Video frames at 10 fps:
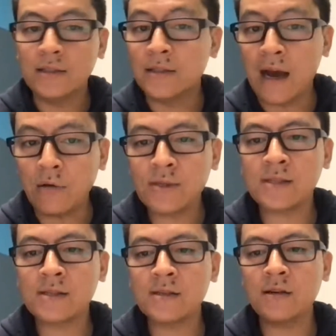
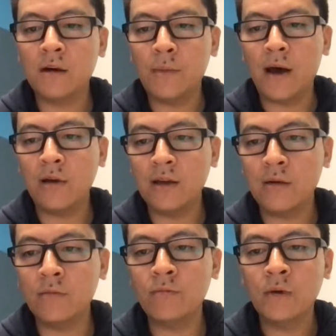doubts about
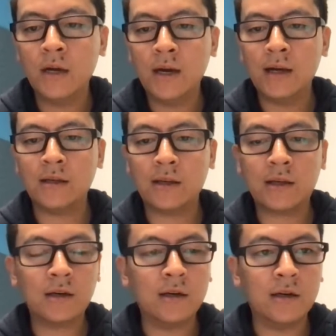him, I think
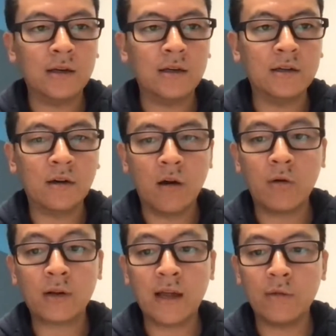are
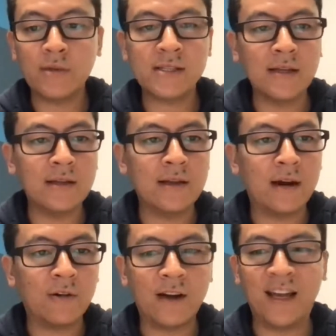kind of rescinded now,
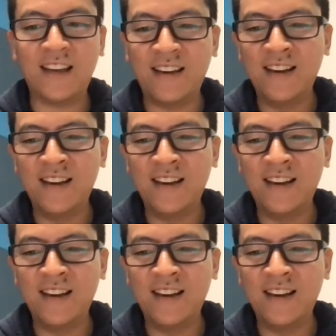right?